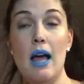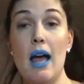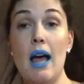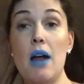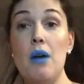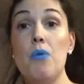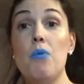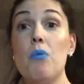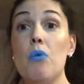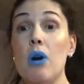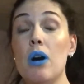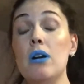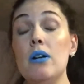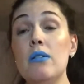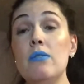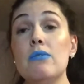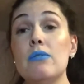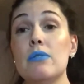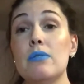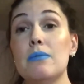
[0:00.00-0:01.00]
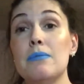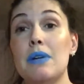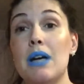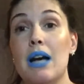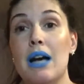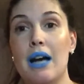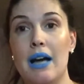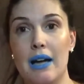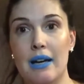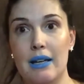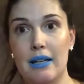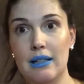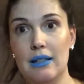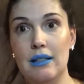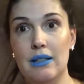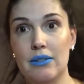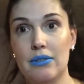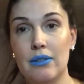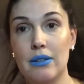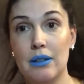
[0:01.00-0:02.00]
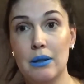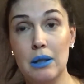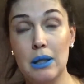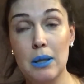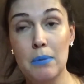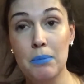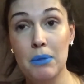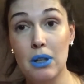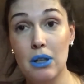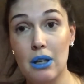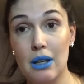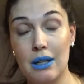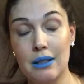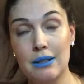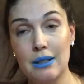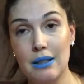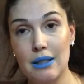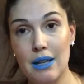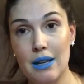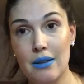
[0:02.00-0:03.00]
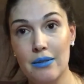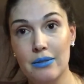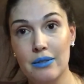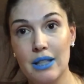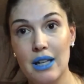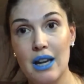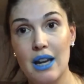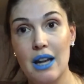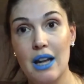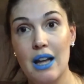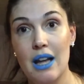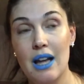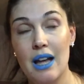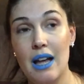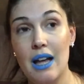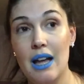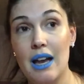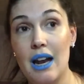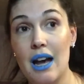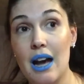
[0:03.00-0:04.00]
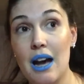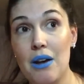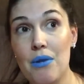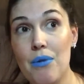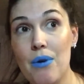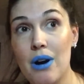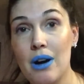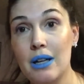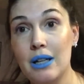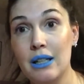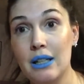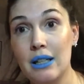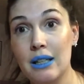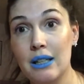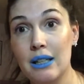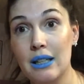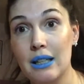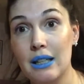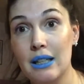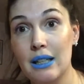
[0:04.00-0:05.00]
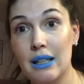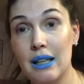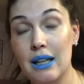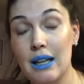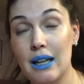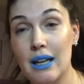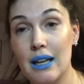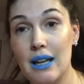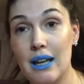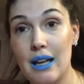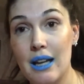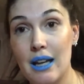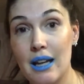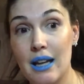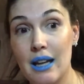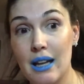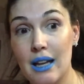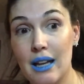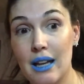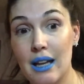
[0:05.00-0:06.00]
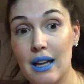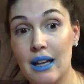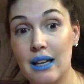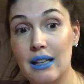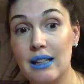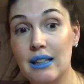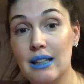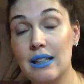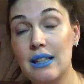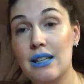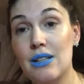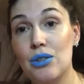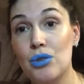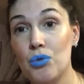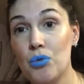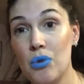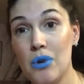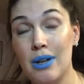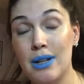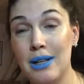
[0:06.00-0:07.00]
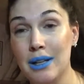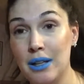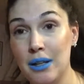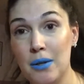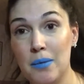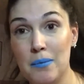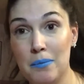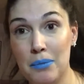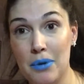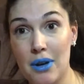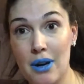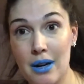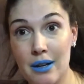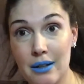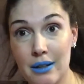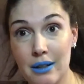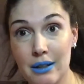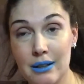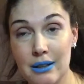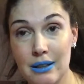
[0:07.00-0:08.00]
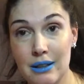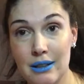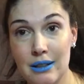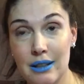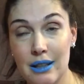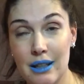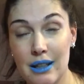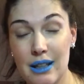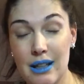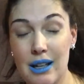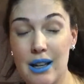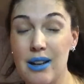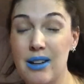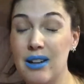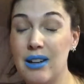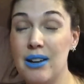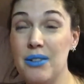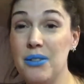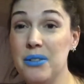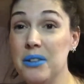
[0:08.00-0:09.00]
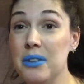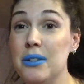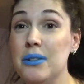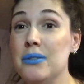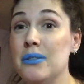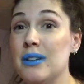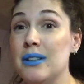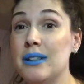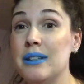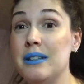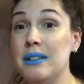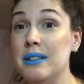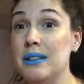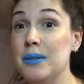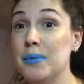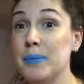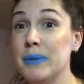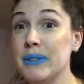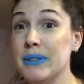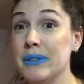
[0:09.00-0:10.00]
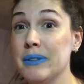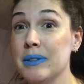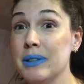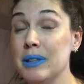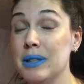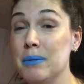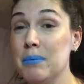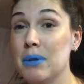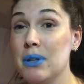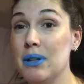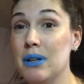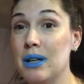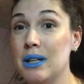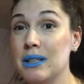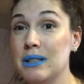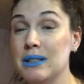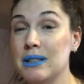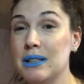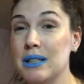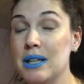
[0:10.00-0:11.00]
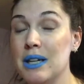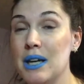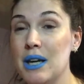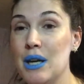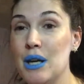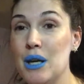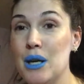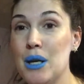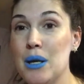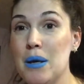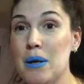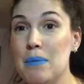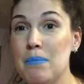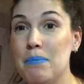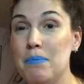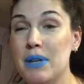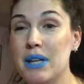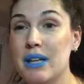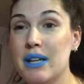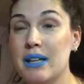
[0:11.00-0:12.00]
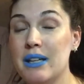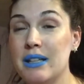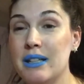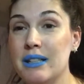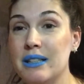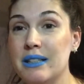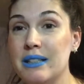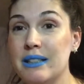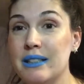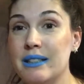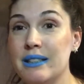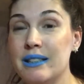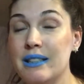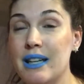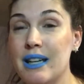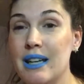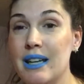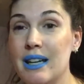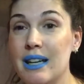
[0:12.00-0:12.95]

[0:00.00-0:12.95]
and one of them had a lip, lip gloss left. And I wanted at least one lip product. I really wanted a lip, lip gloss because